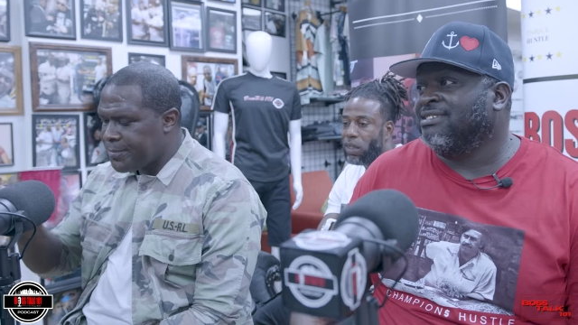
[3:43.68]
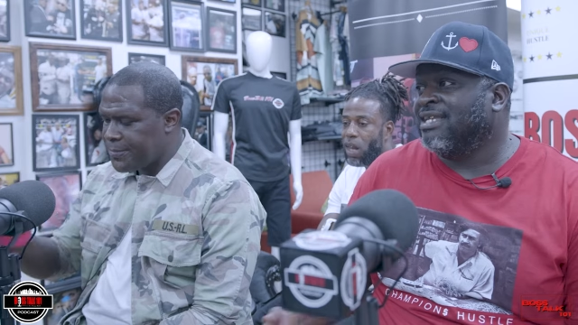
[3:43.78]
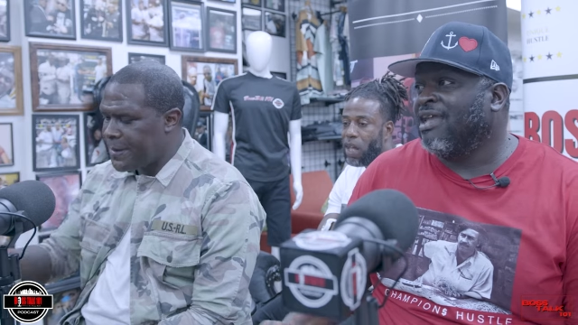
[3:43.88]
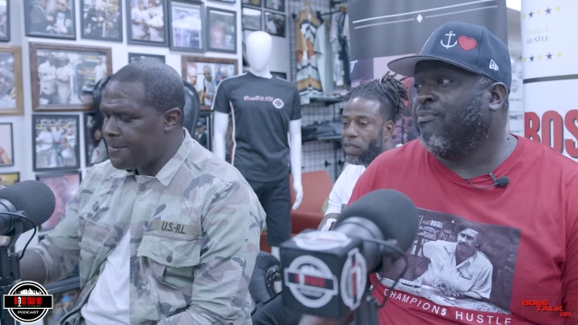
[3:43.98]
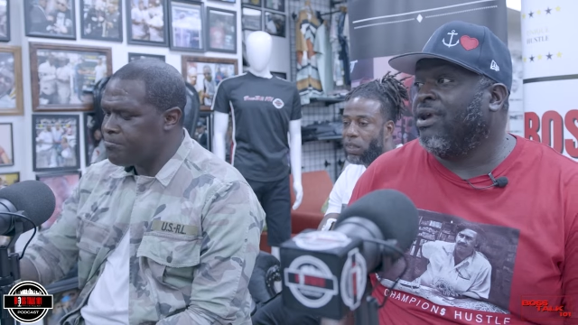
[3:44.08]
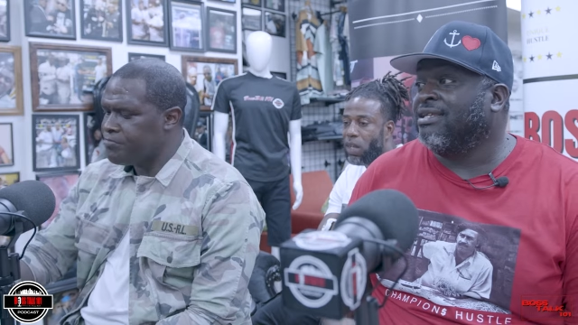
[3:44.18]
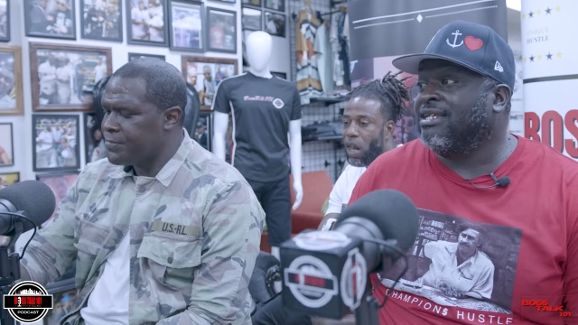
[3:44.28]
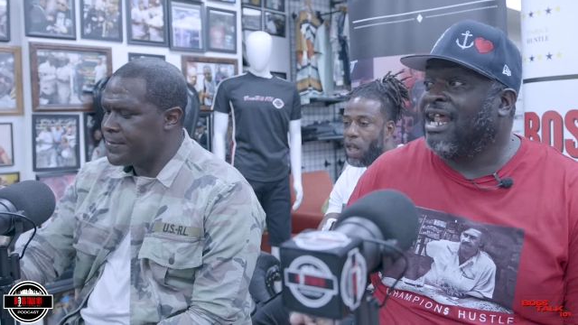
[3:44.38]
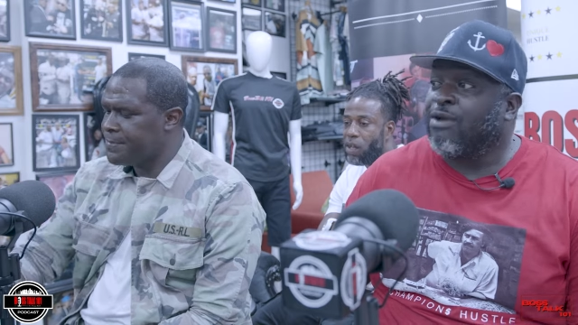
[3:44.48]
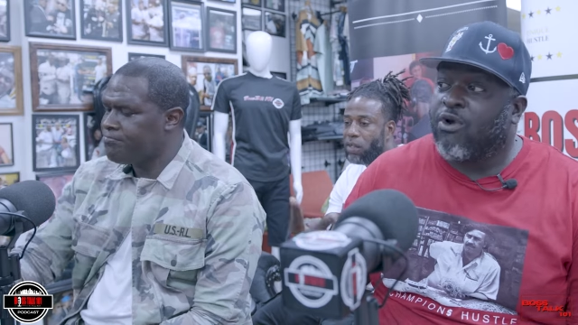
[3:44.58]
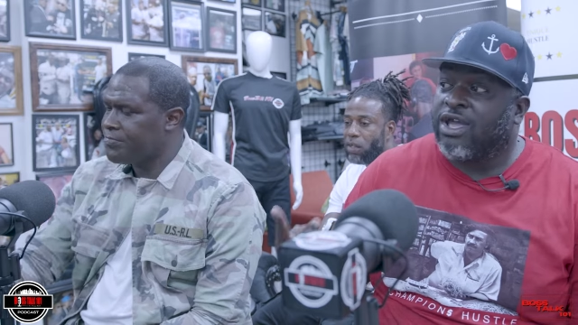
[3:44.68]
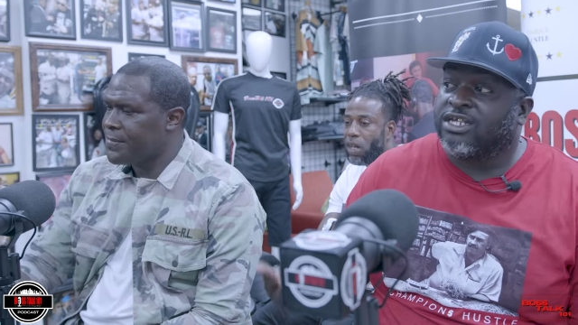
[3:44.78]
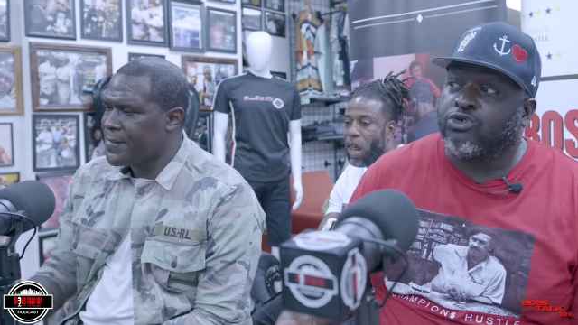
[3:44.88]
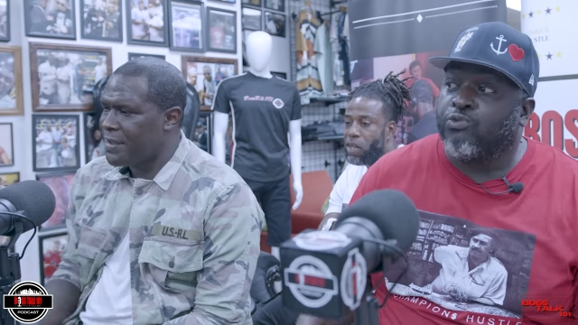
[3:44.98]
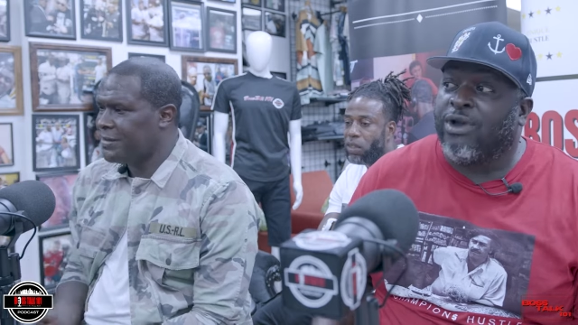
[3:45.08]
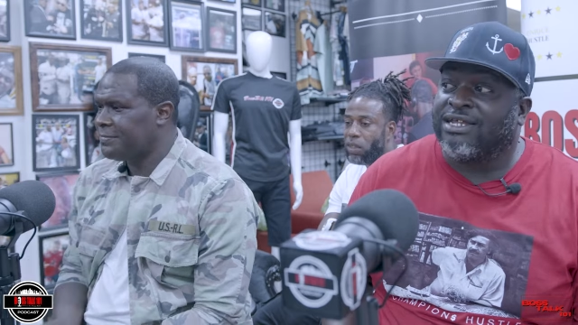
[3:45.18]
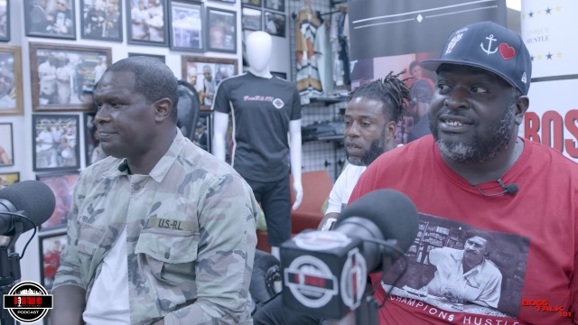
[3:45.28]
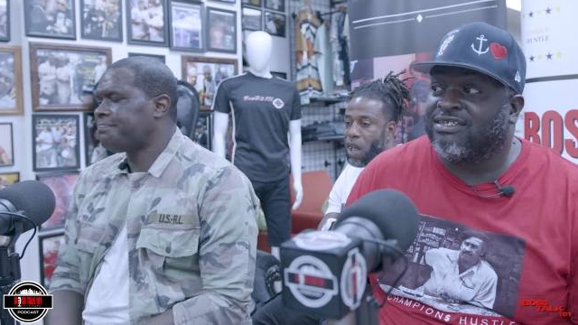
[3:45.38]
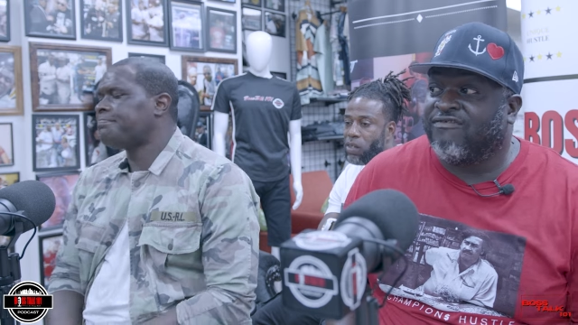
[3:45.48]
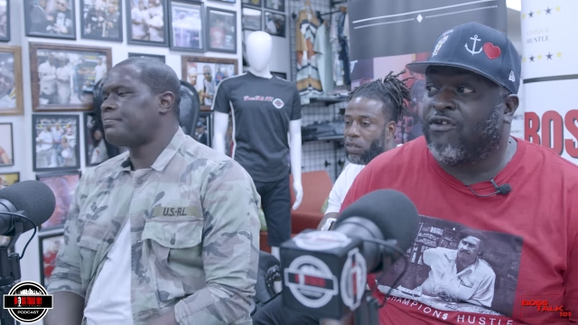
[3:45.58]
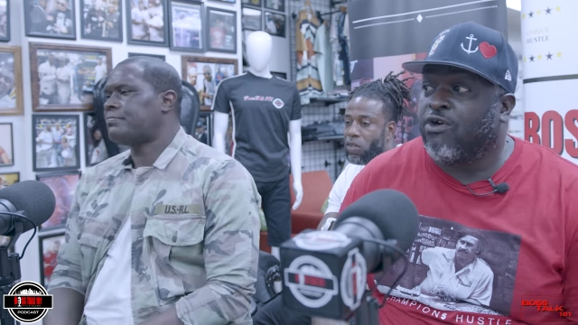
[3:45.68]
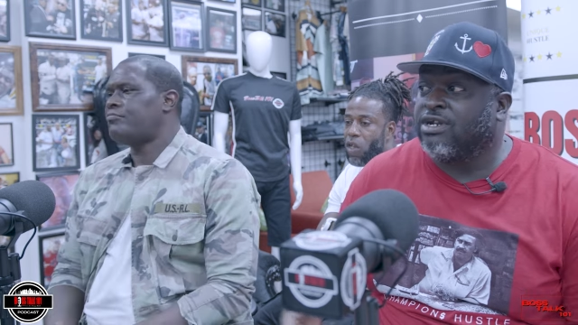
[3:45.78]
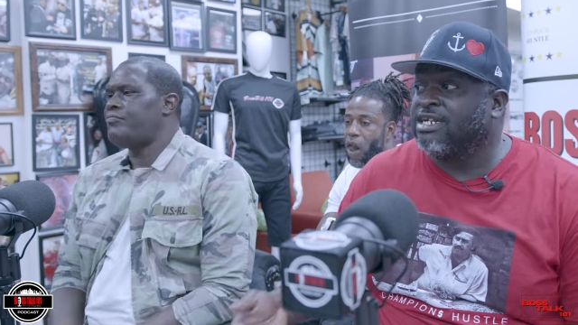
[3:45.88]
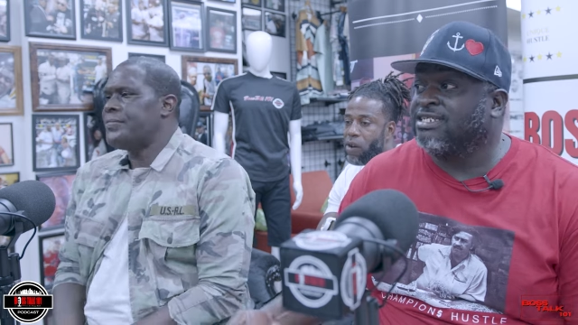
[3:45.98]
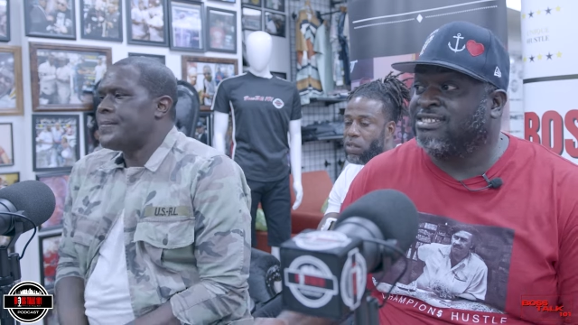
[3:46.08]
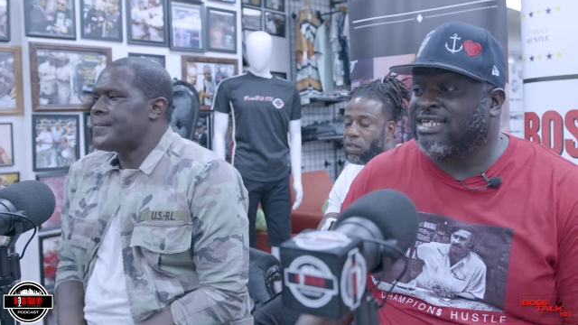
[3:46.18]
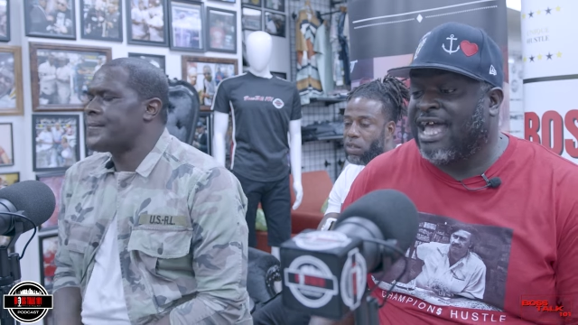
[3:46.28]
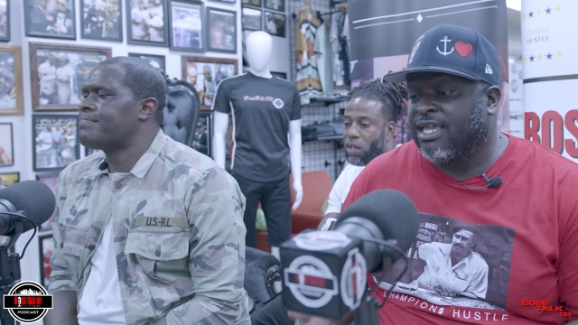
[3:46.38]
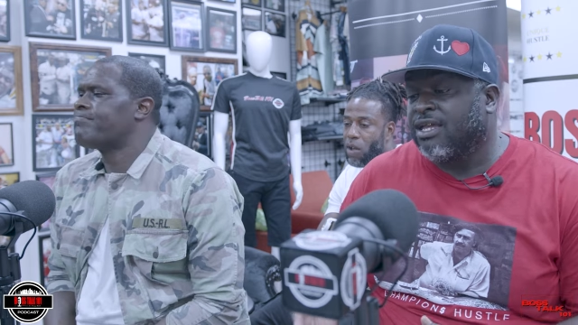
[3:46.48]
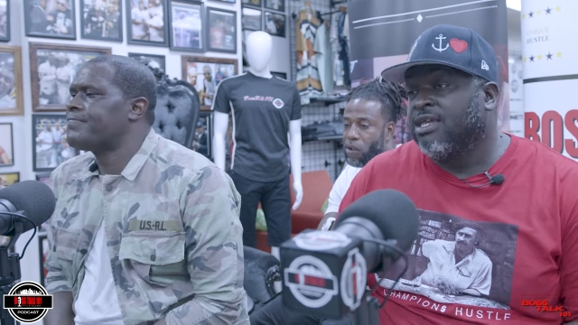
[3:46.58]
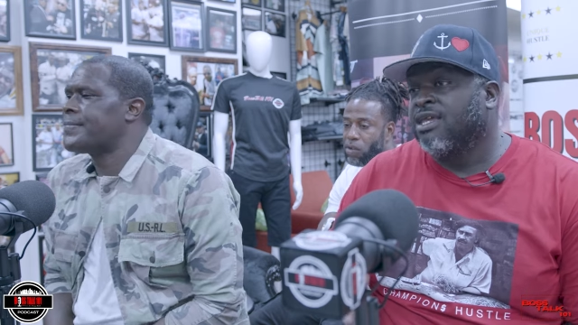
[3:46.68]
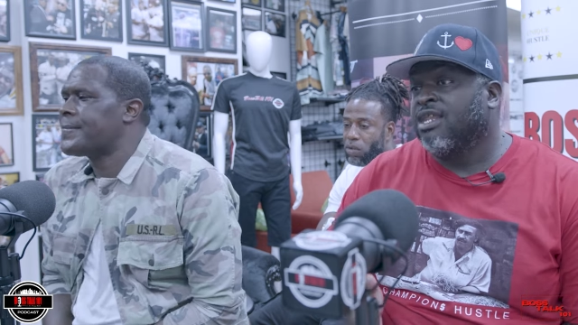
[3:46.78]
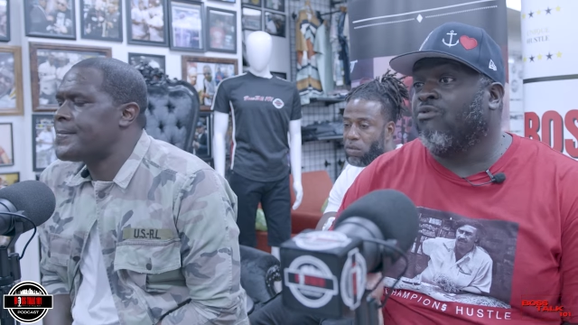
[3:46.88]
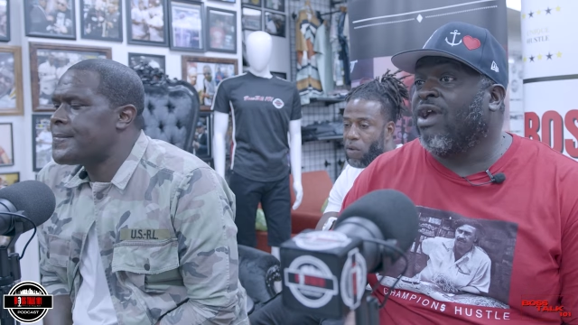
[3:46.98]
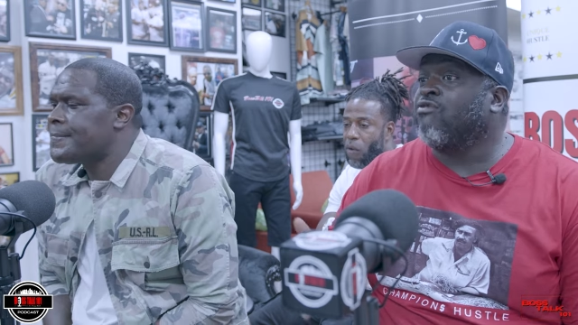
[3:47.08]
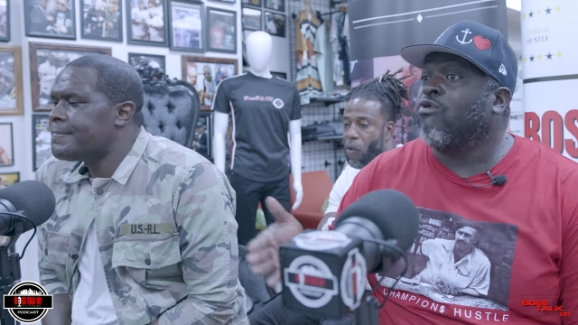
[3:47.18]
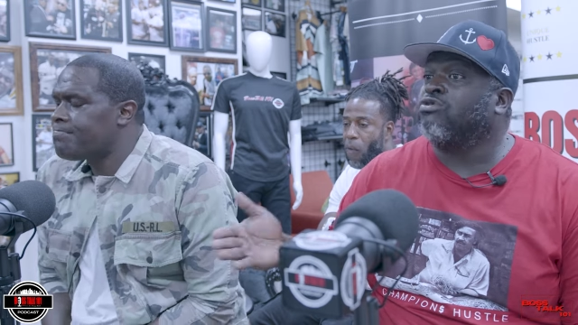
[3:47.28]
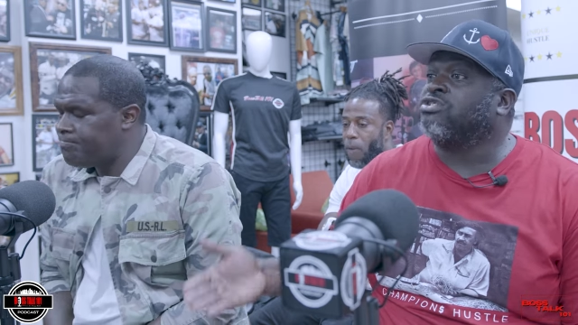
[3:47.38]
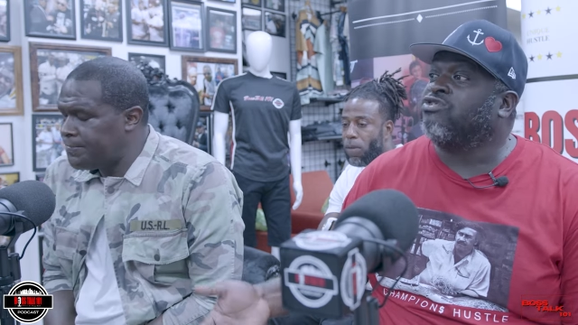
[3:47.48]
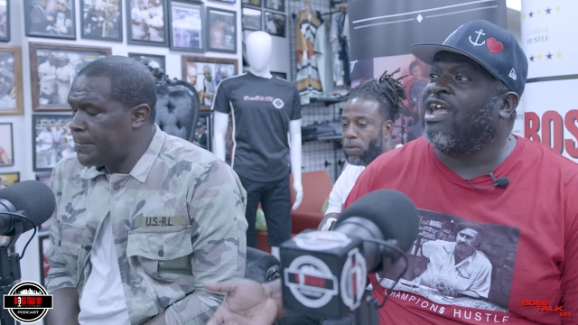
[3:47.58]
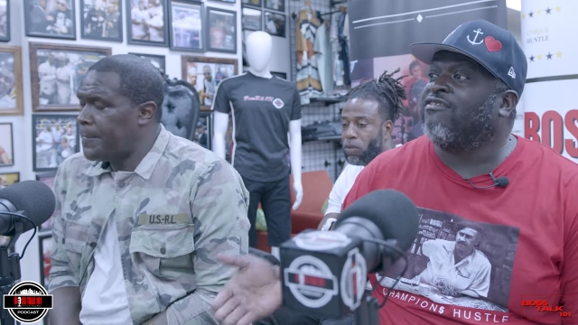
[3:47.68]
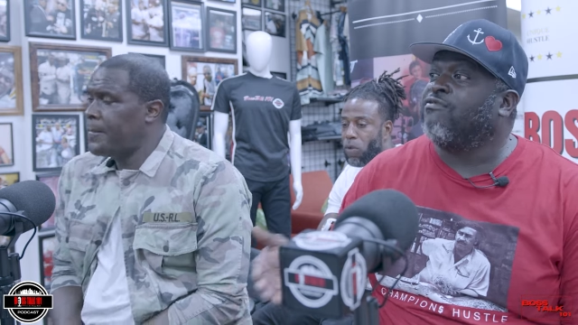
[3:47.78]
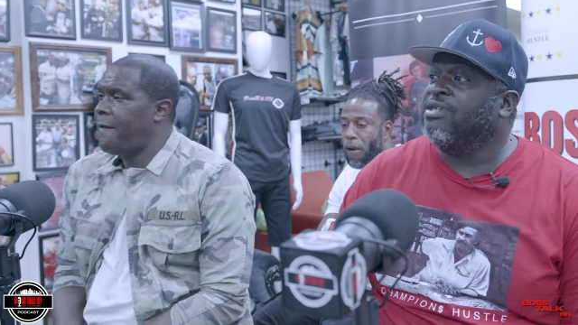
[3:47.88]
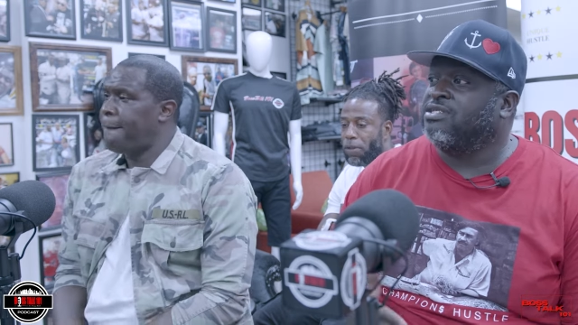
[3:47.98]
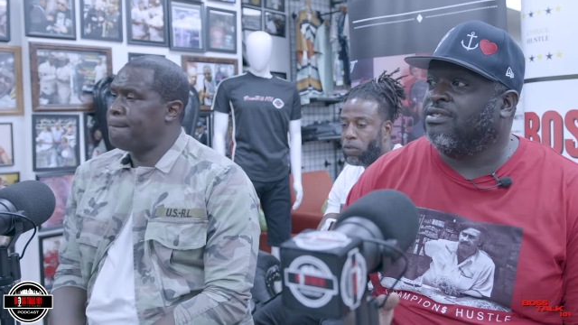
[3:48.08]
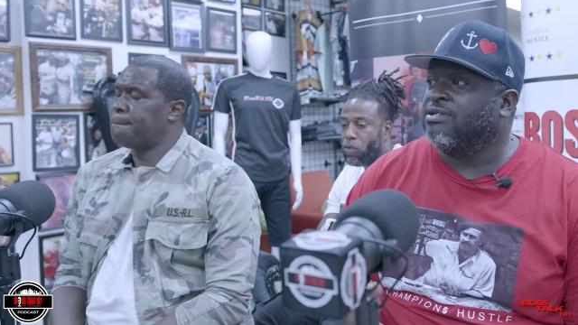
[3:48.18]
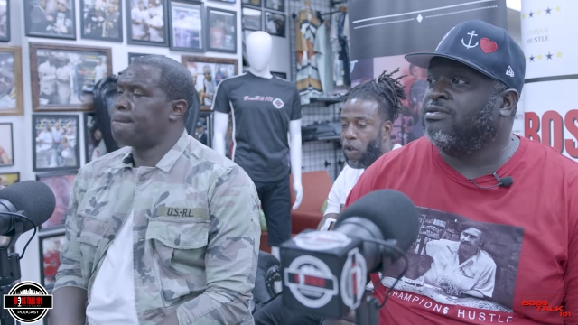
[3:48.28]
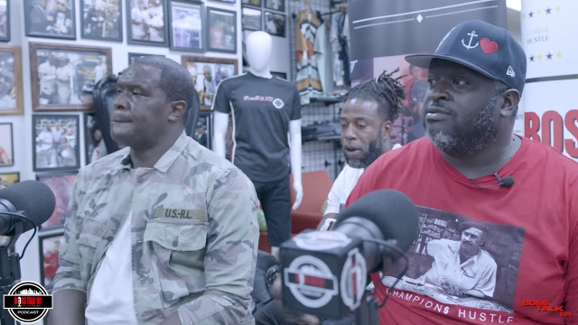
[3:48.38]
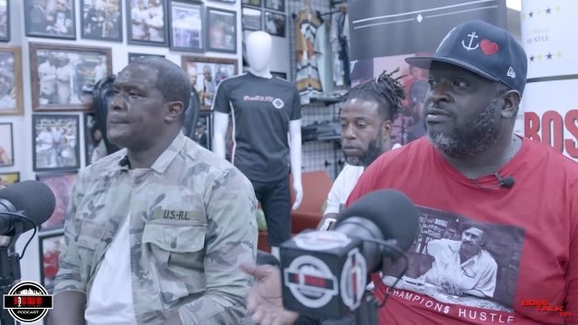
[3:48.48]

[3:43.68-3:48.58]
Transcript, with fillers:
Speaker 1: Desire Project. The Ninth Ward has two projects, the Florida and the Desire. They right across the tracks from each other.